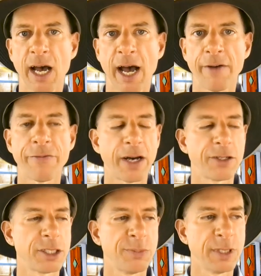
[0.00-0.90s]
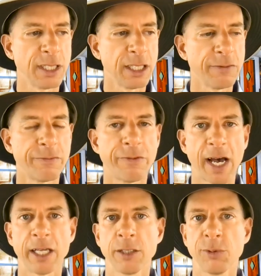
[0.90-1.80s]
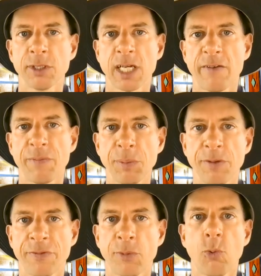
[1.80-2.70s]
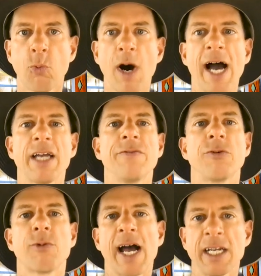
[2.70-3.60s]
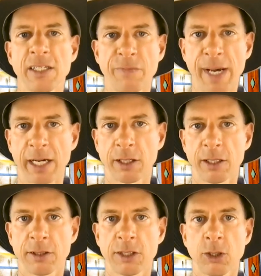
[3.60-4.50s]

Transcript: I've found it to be invaluable to have people from a wide variety of backgrounds.